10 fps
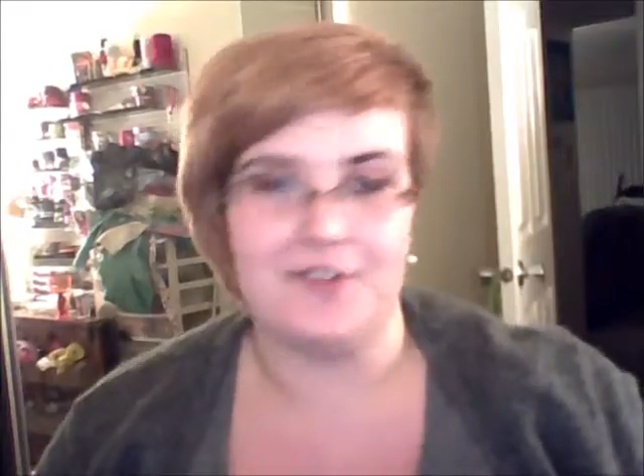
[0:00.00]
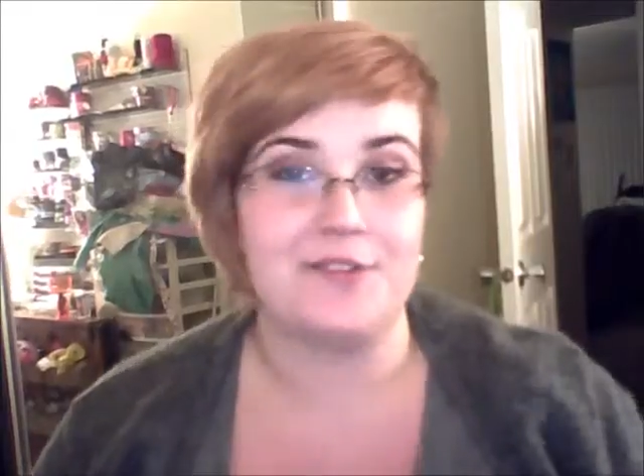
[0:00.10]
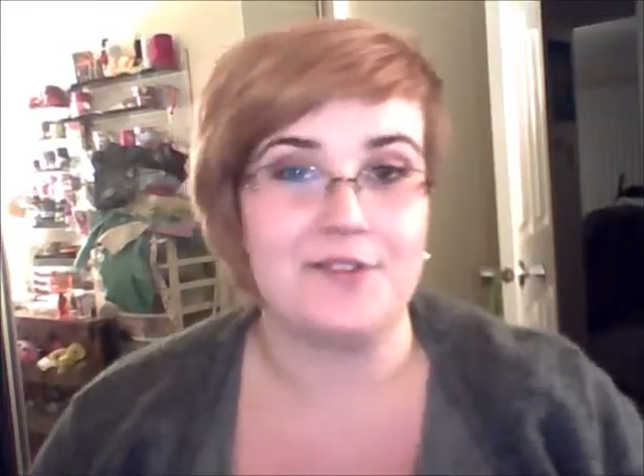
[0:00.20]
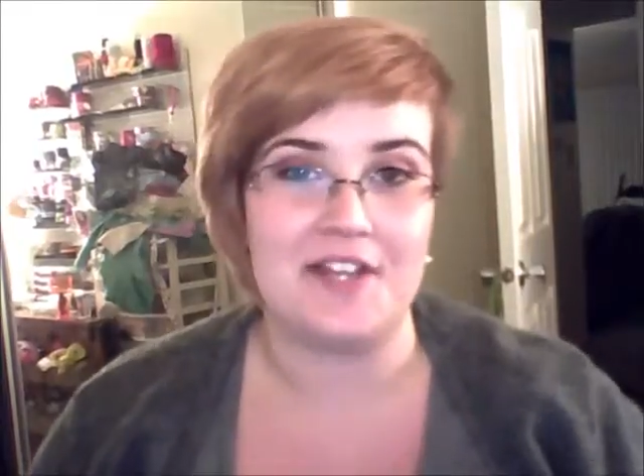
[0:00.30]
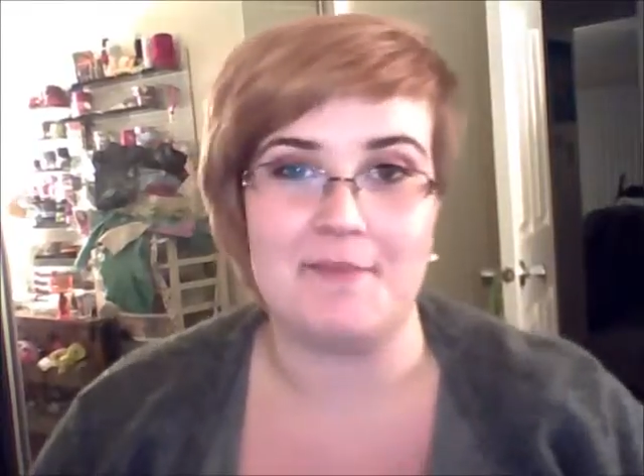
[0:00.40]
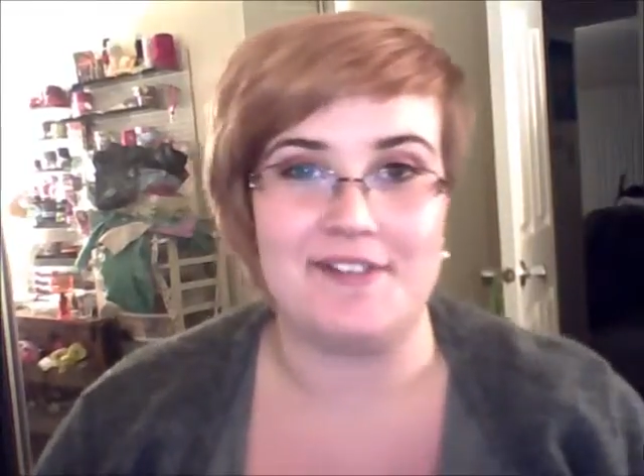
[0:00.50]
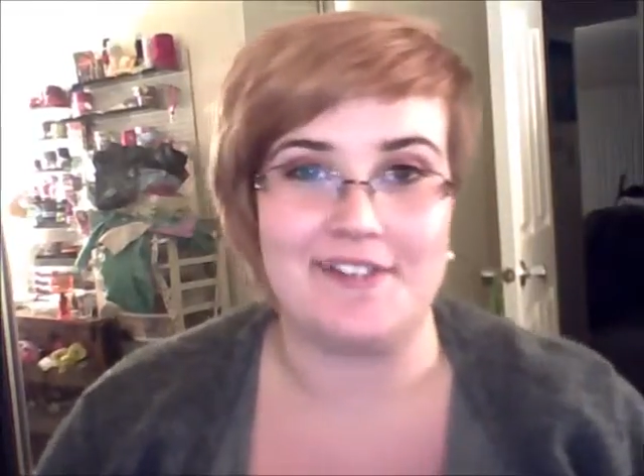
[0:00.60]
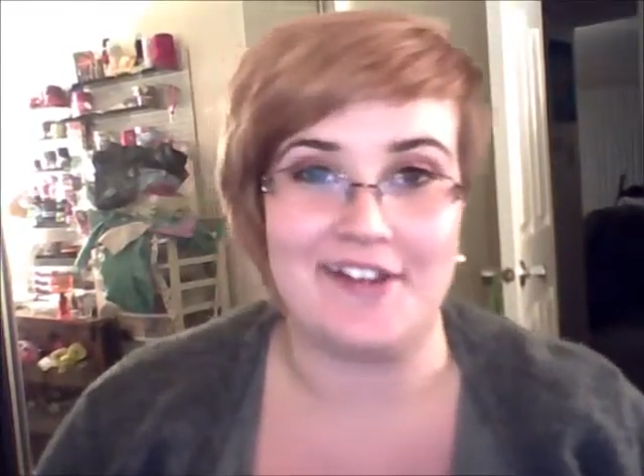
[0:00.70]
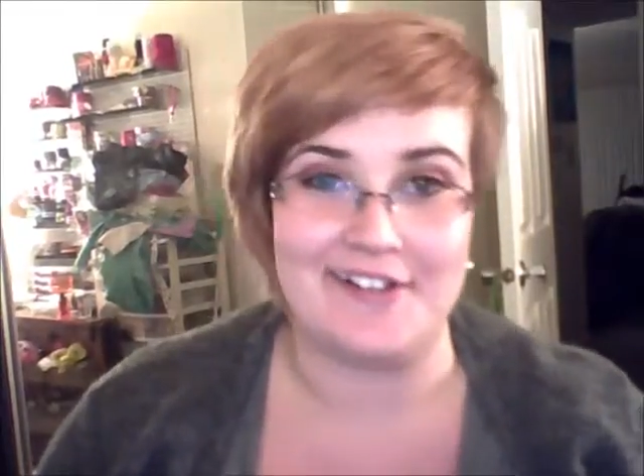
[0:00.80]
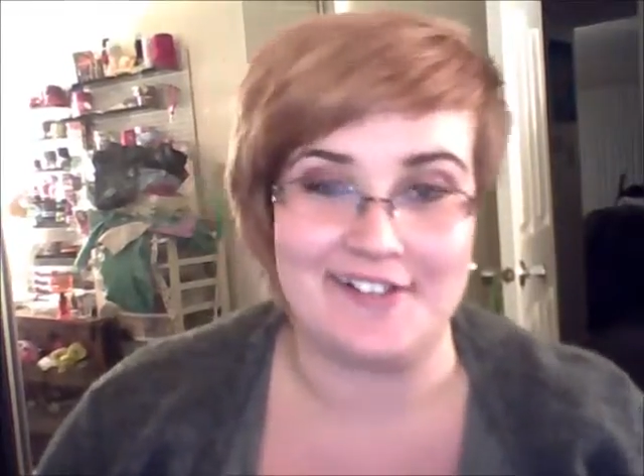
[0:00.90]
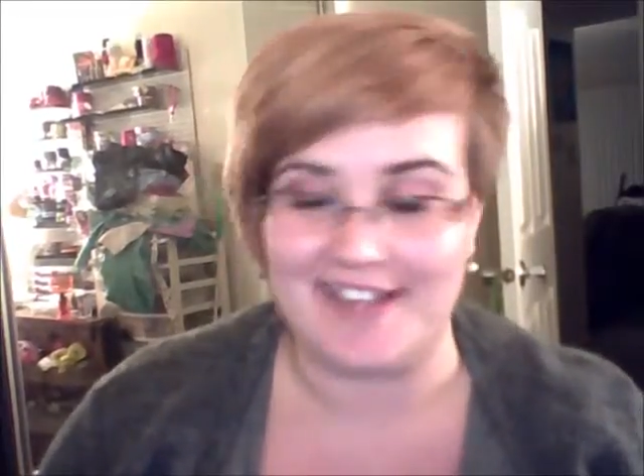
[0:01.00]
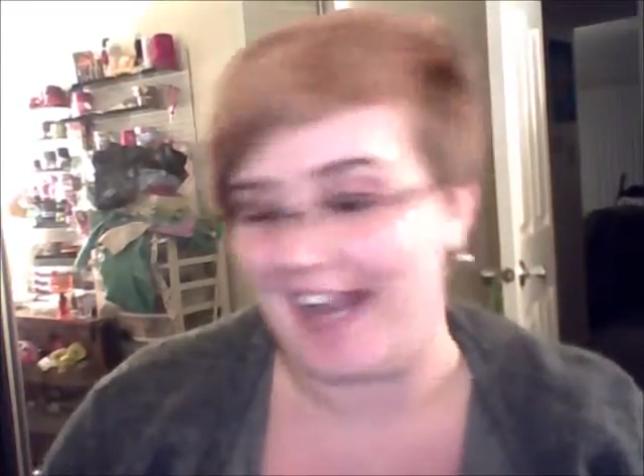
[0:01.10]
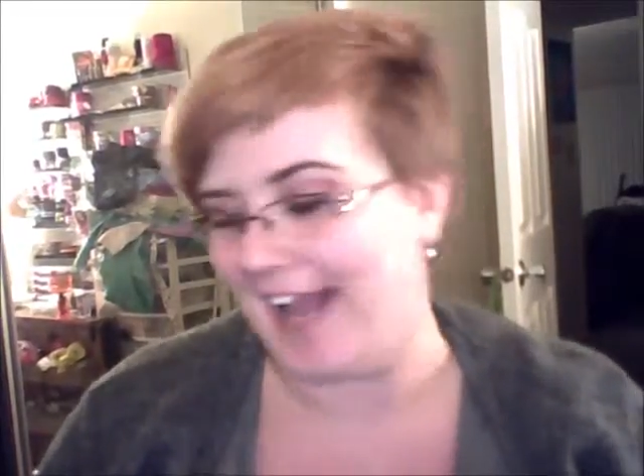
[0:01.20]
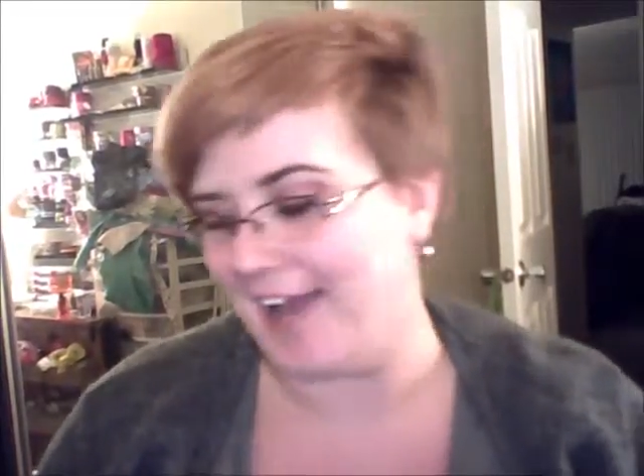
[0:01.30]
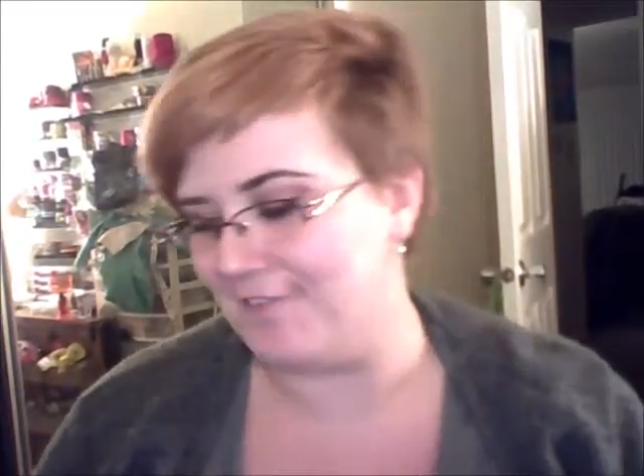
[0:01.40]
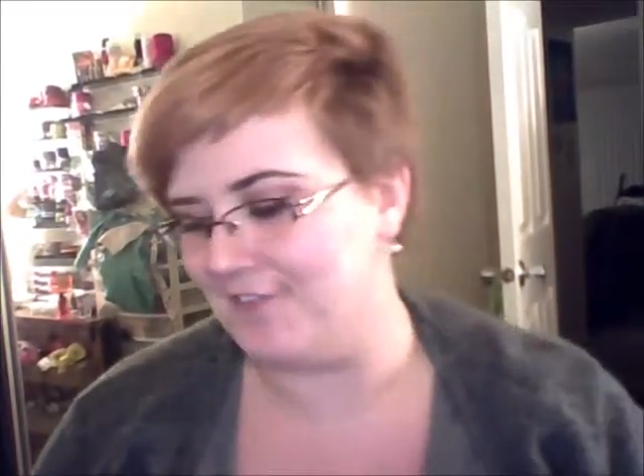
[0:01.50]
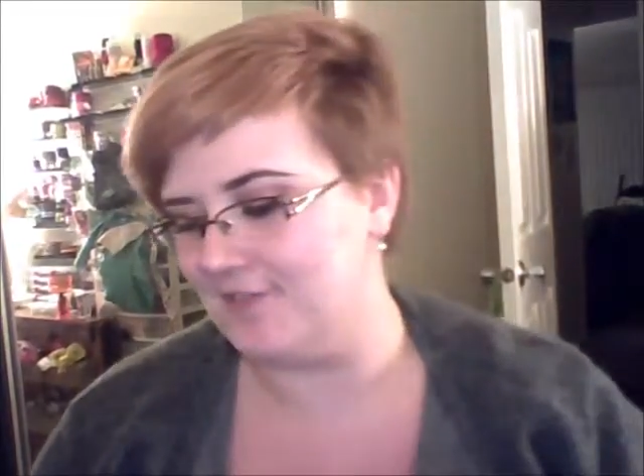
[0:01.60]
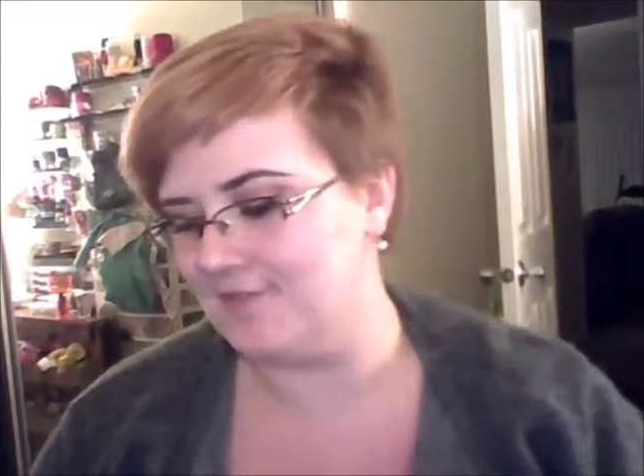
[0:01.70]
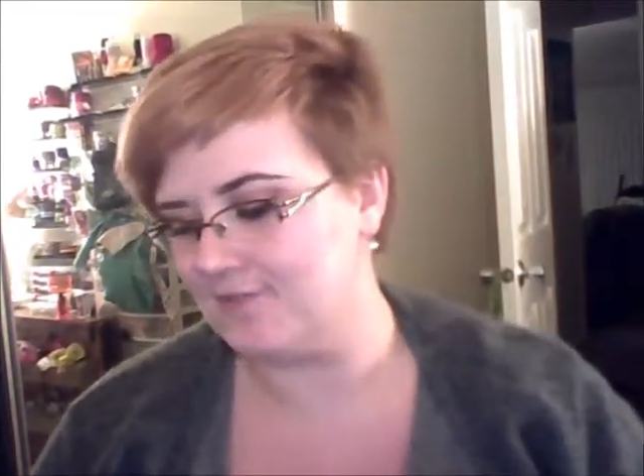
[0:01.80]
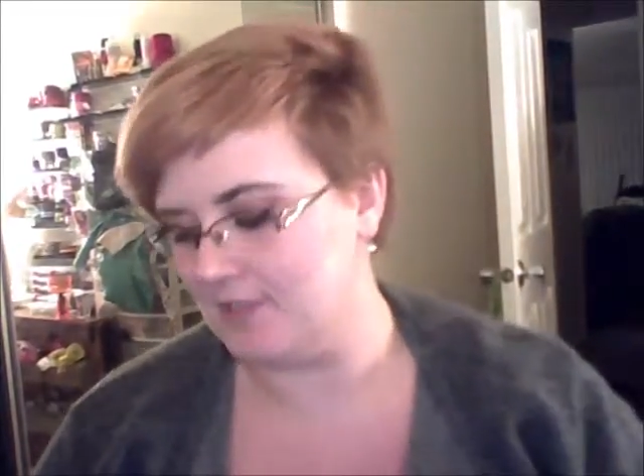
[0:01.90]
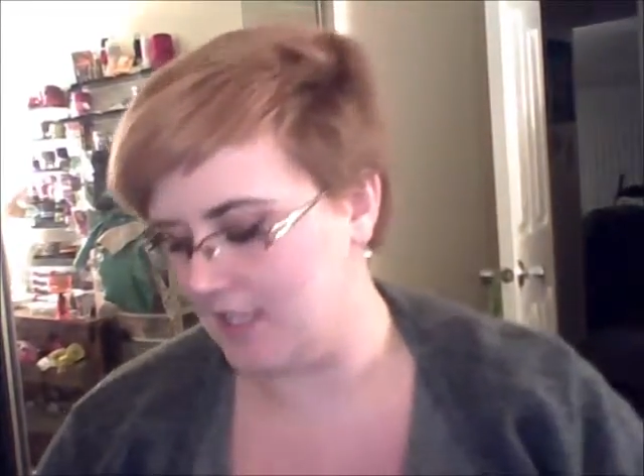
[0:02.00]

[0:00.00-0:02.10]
So those are all the mascaras I have.